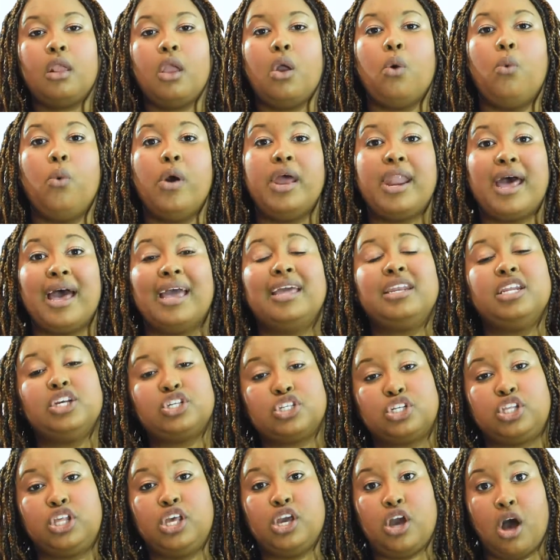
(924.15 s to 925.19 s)
When I
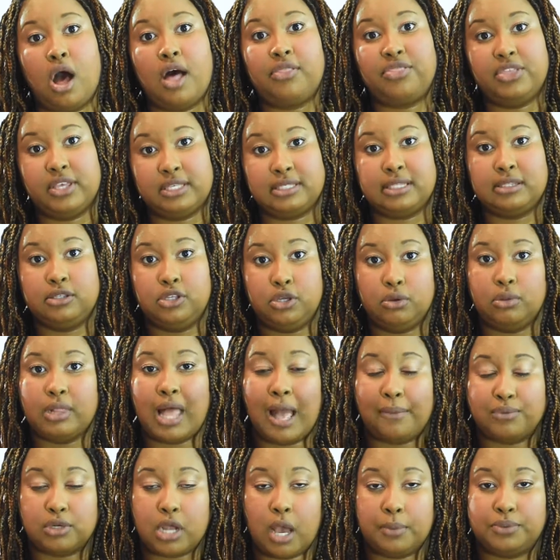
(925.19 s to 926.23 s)
initially got this new
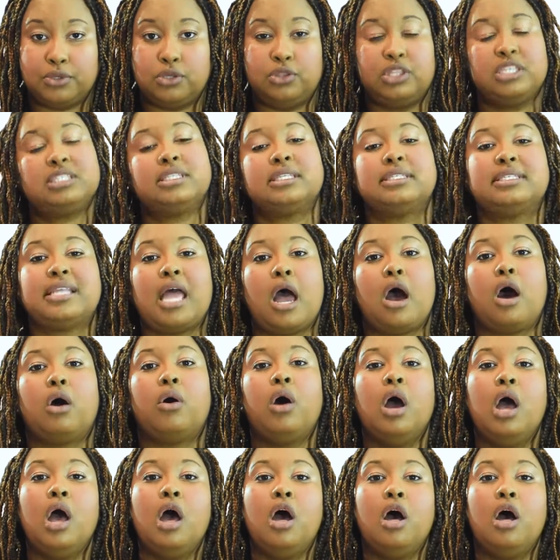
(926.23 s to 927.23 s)
laptop, so this is now